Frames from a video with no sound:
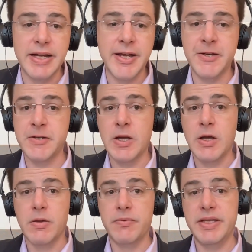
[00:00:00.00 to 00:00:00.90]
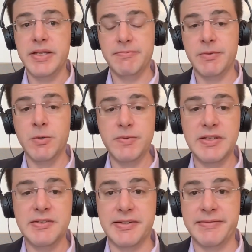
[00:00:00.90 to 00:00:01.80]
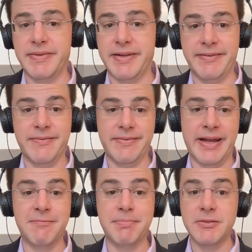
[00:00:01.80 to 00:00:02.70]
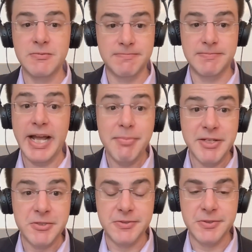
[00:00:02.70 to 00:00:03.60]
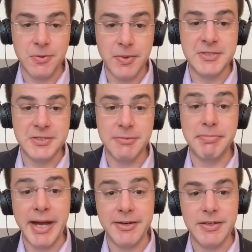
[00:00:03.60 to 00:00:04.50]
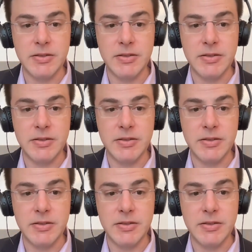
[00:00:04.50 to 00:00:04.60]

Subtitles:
And the Houthis have been damaged. There's no question about it.